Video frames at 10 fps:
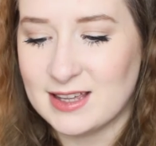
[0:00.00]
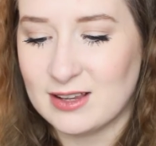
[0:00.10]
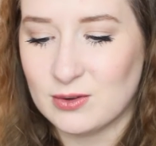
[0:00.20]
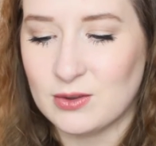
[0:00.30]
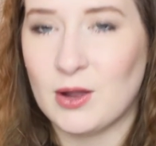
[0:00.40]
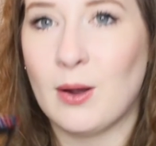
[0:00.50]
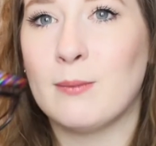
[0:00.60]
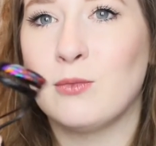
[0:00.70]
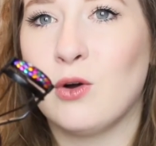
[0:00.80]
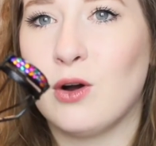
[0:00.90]
to these, although
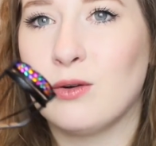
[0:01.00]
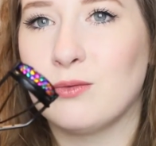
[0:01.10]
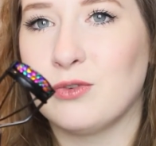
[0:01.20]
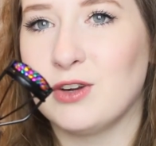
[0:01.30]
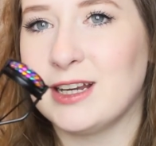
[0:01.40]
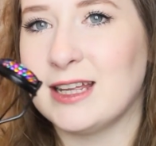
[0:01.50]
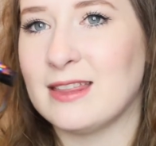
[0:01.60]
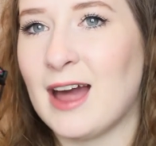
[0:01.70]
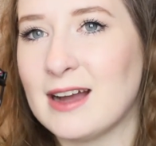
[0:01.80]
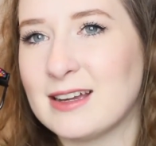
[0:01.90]
I'm not really
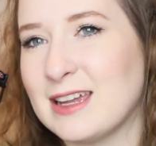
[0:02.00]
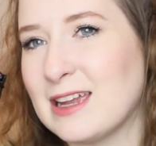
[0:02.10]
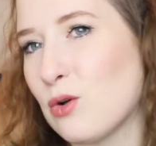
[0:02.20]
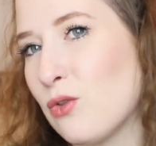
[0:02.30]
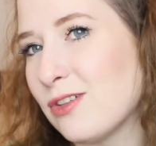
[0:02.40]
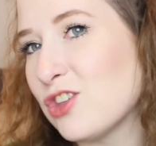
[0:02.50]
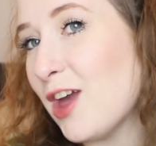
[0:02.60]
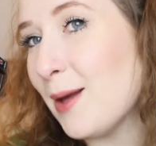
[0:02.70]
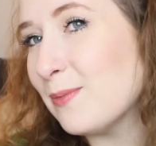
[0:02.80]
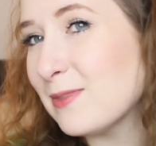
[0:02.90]
that keen on the
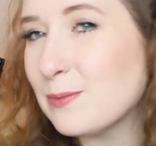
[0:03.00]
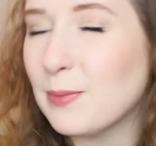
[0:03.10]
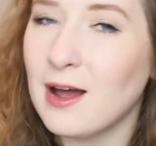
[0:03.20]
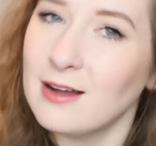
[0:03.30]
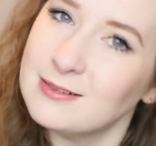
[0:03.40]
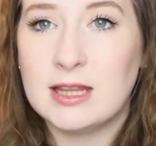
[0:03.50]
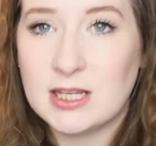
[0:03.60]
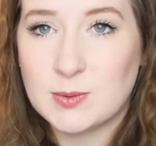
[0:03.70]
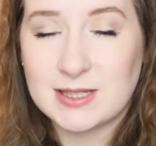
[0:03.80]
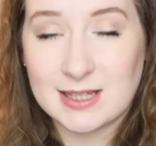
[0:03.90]
gems, but
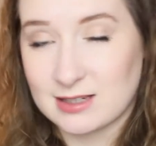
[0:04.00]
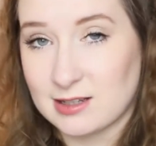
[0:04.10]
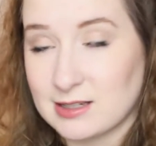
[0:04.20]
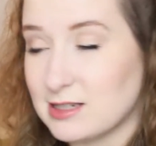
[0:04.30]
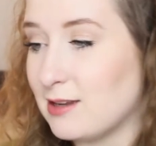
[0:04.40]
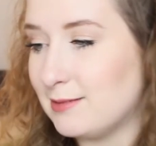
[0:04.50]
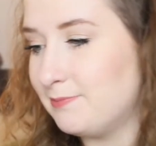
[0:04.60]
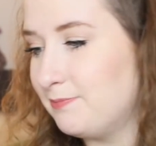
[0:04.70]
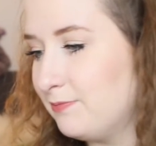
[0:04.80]
this was six ninety-nine.